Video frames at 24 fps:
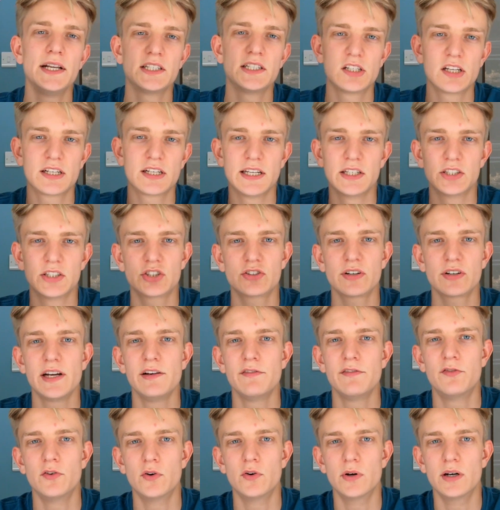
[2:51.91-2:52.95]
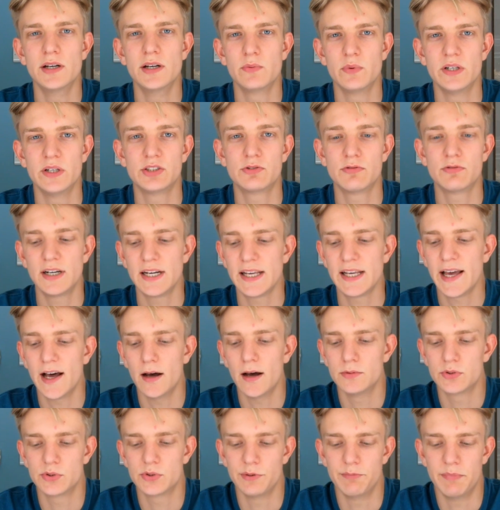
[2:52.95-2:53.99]
is looking straight forward, which really
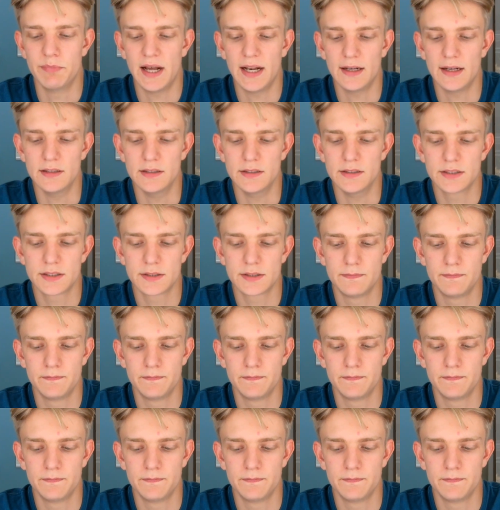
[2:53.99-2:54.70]
helps with balance.